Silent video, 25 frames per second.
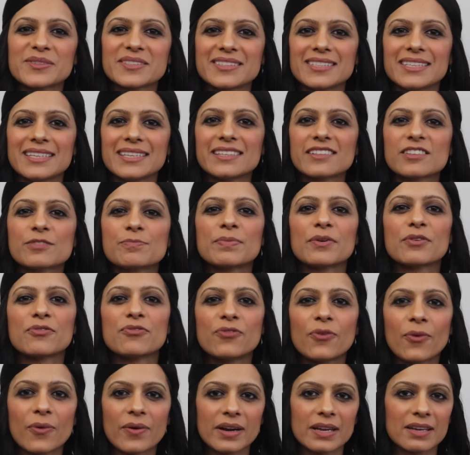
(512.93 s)
routines
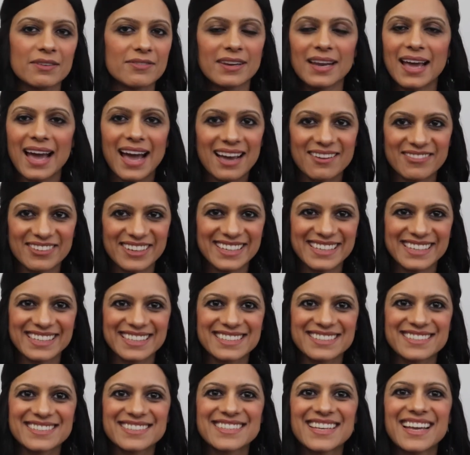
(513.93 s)
before even having
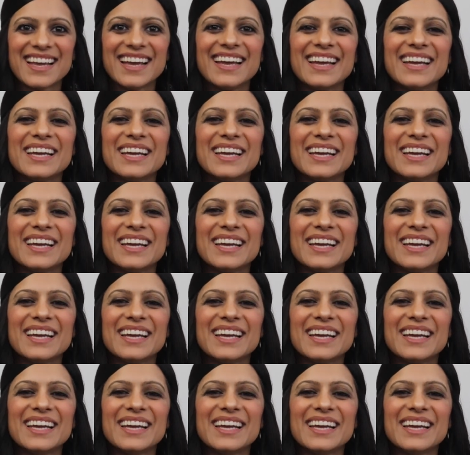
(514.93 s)
kids.